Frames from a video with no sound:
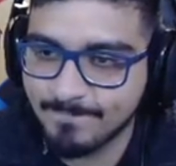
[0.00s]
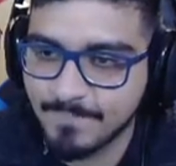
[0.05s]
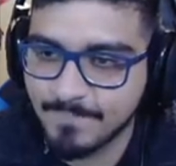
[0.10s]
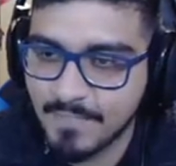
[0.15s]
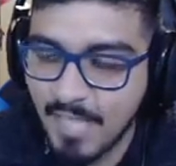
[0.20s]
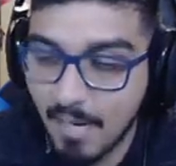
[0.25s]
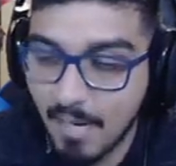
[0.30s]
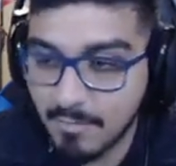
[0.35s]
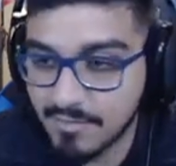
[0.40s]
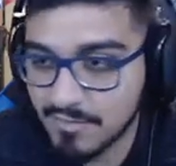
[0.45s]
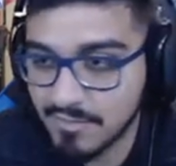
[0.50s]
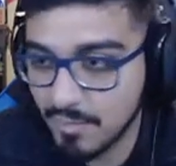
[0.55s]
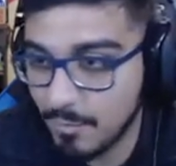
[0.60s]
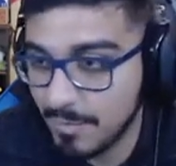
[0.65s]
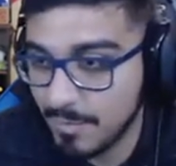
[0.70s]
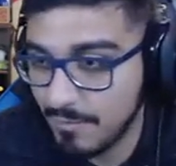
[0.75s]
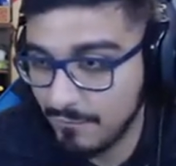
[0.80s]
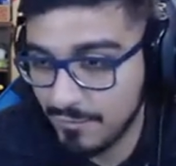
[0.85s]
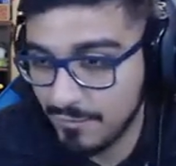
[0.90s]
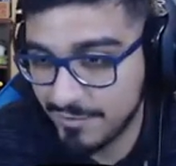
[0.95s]
I was
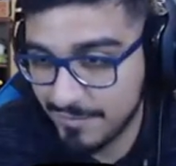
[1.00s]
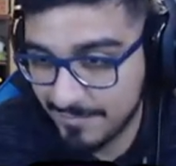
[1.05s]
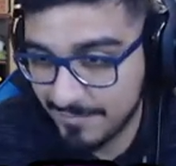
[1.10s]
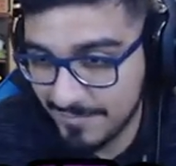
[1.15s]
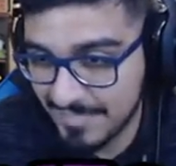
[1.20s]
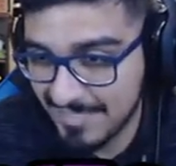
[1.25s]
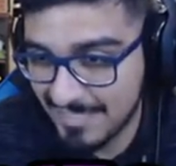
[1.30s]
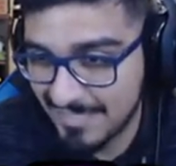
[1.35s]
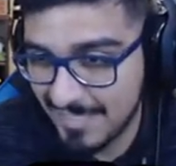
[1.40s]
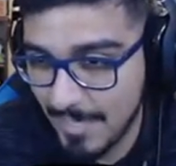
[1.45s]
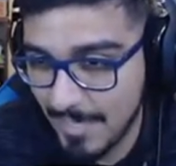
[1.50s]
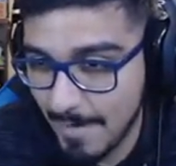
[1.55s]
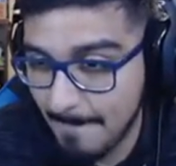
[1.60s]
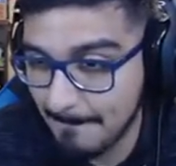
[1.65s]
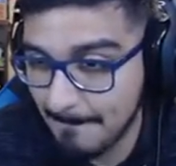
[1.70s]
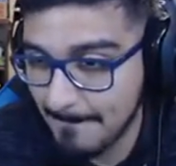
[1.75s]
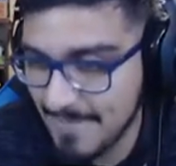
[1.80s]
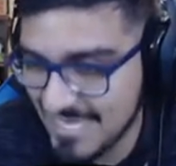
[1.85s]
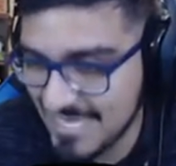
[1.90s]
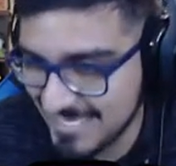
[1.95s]
hoping for something like
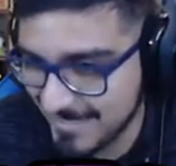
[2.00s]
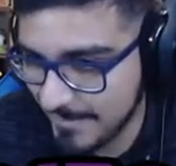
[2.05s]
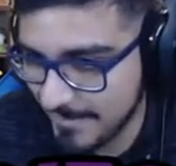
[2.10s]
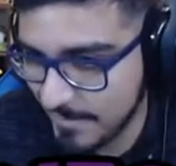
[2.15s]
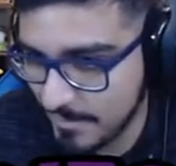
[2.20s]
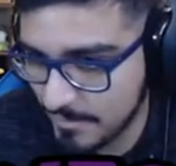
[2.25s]
amazing.